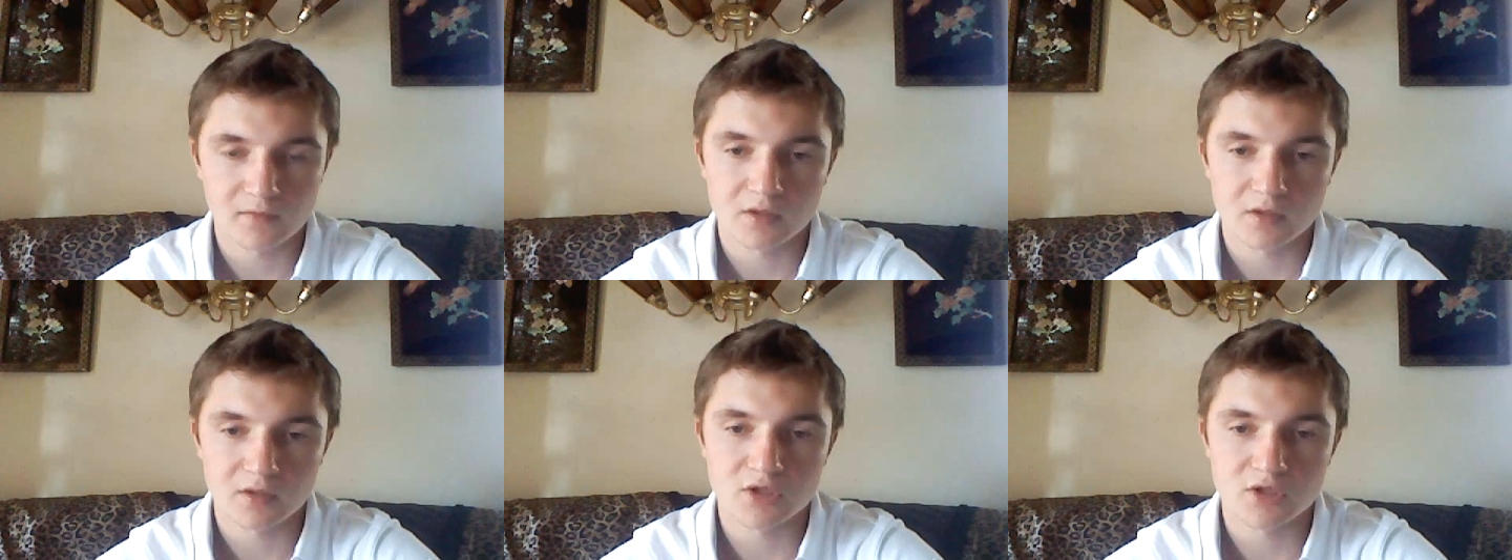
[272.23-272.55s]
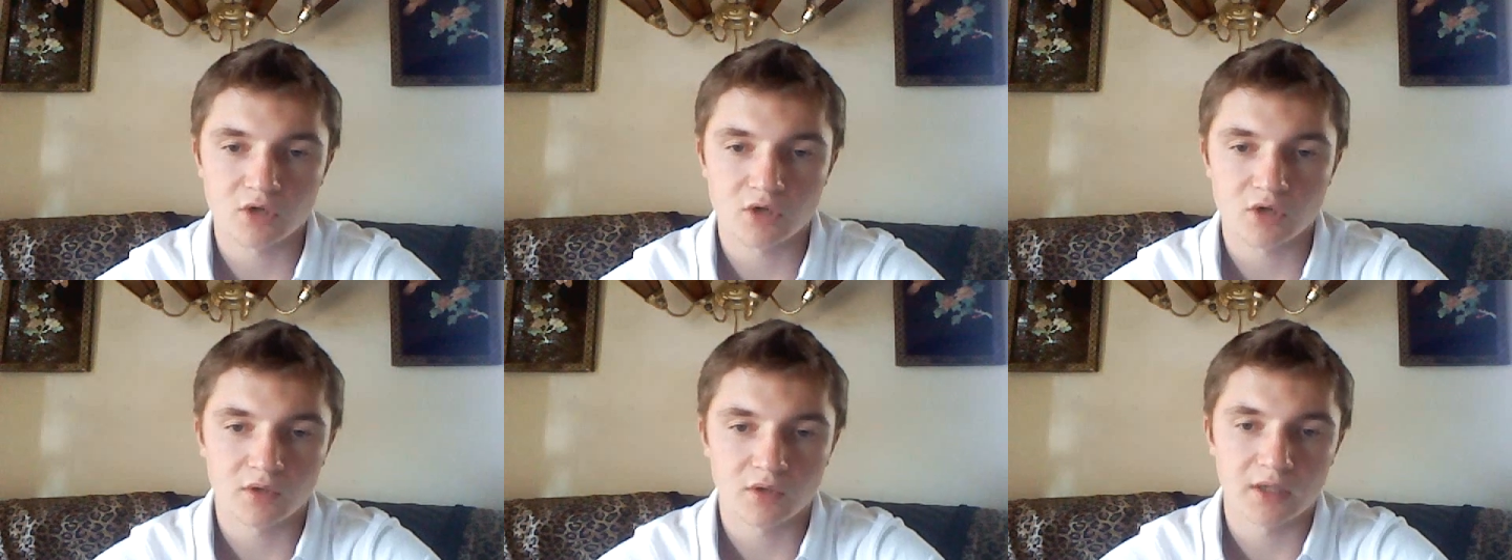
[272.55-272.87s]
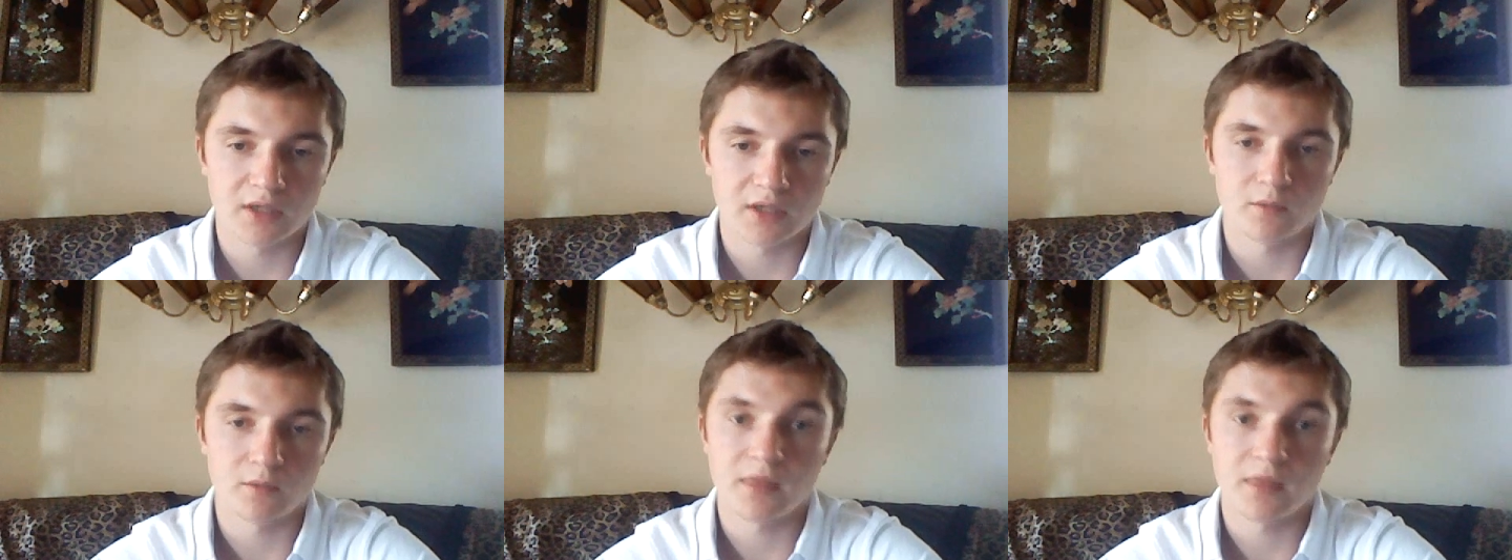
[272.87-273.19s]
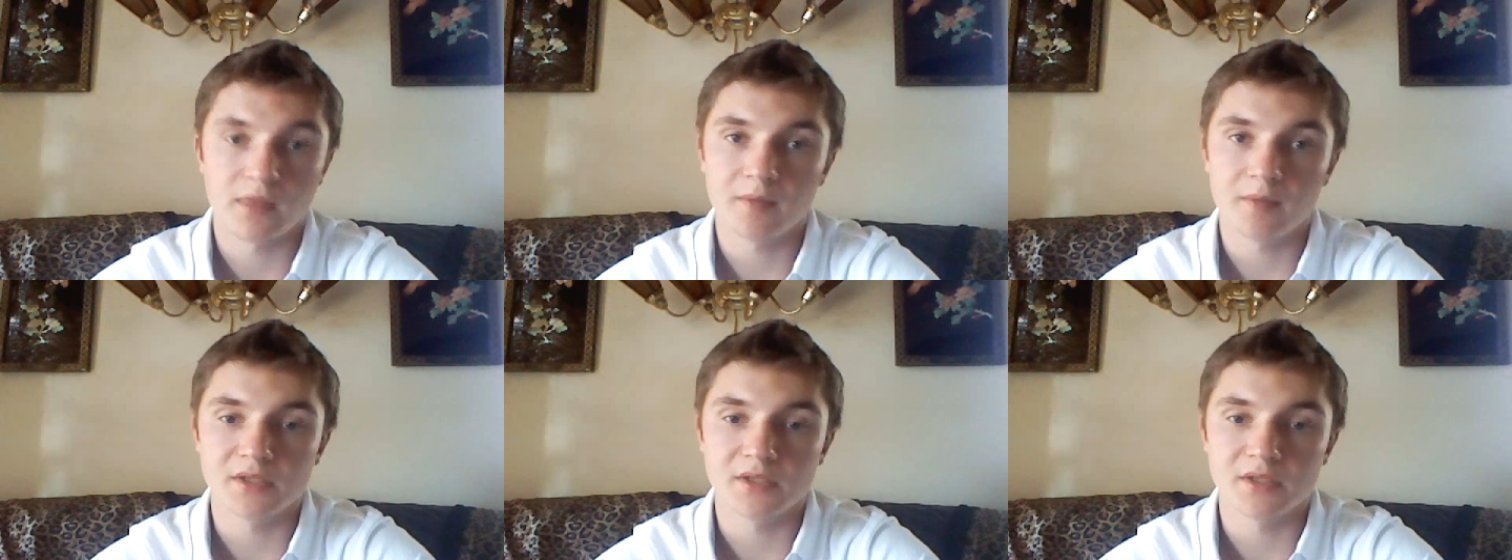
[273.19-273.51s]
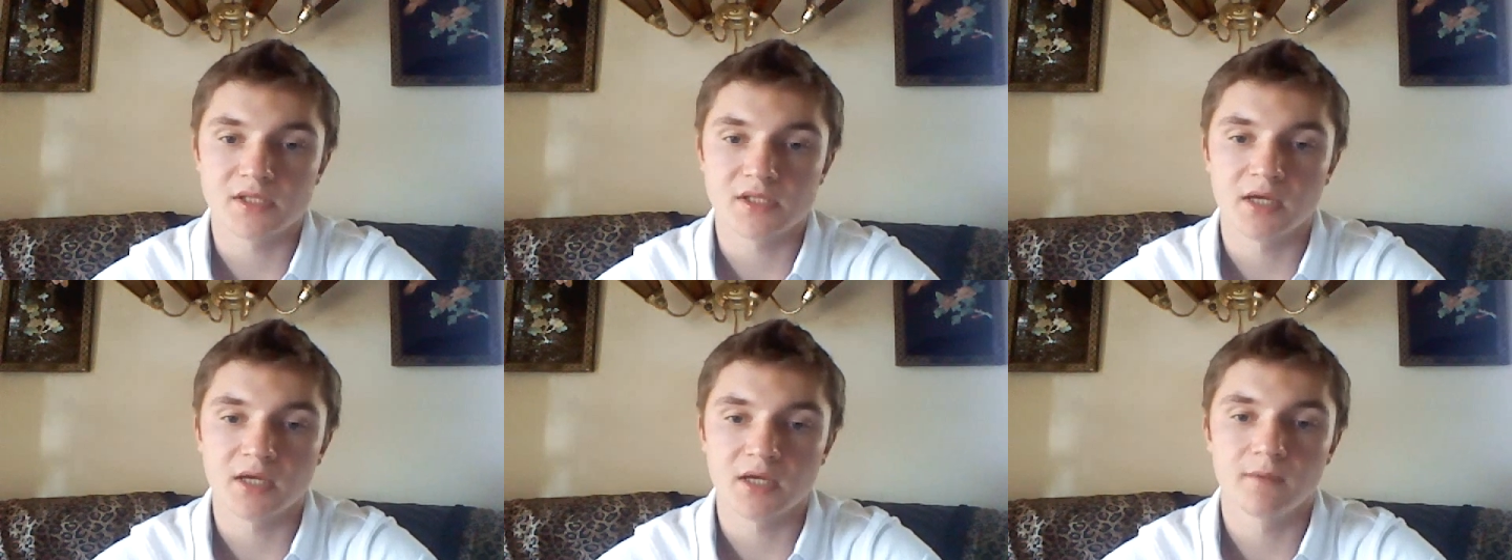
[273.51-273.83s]
So with that being
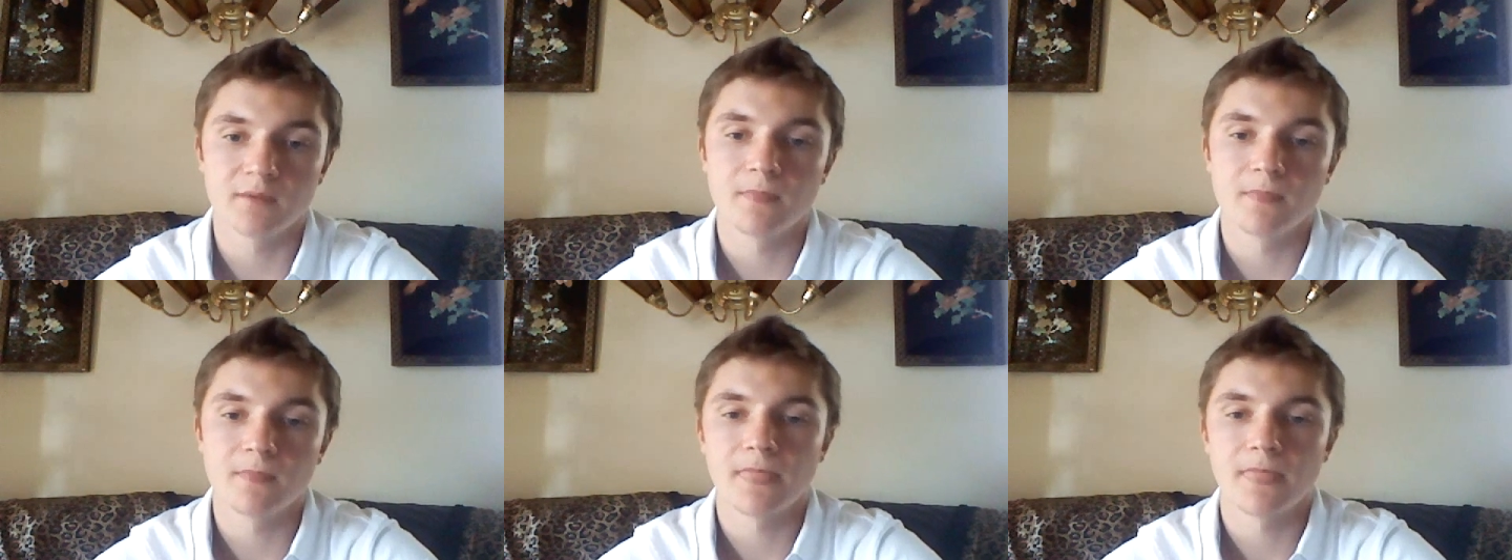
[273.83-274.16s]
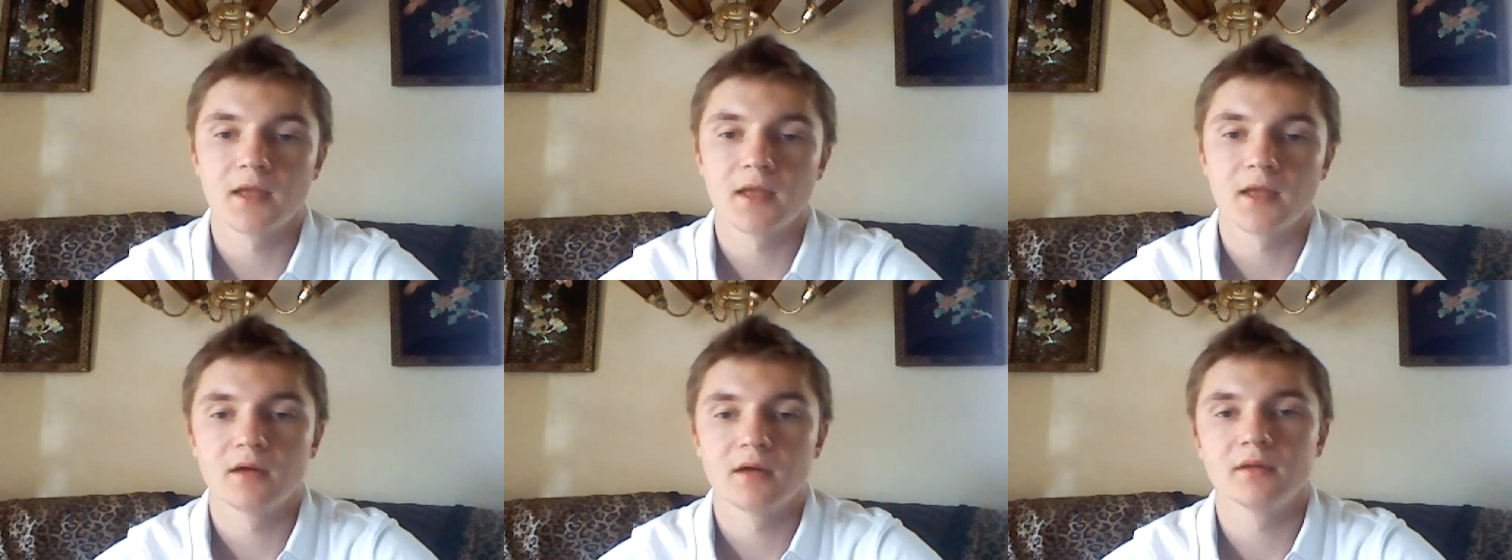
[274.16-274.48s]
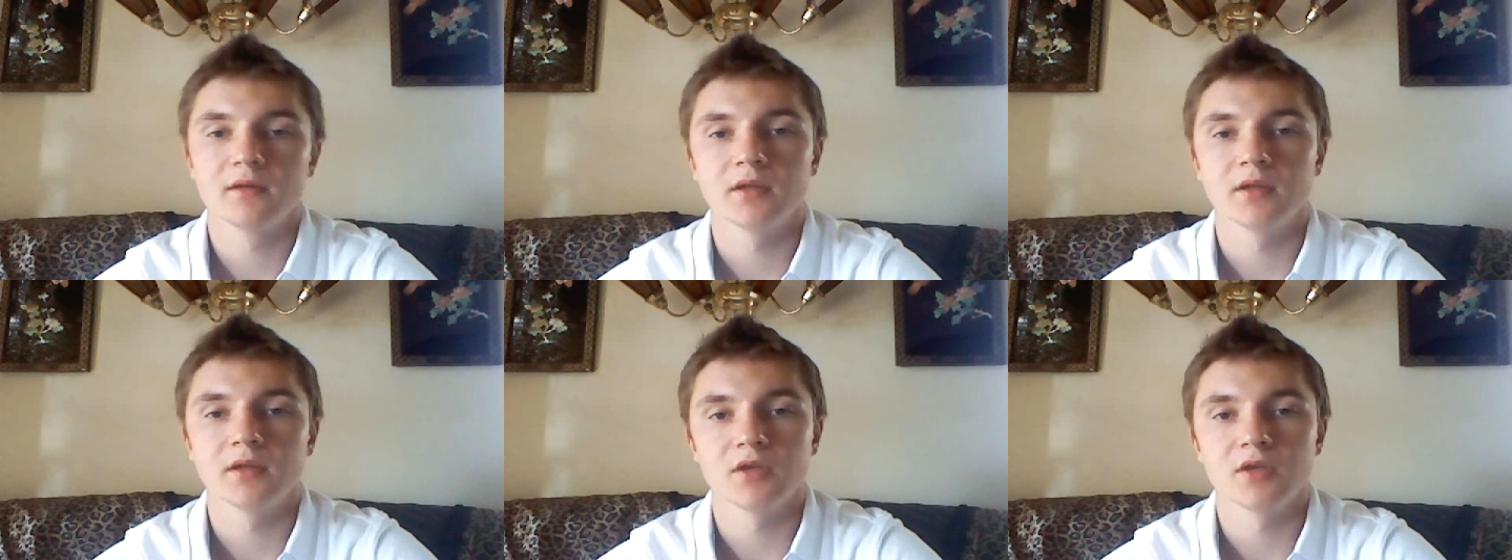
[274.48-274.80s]
said, the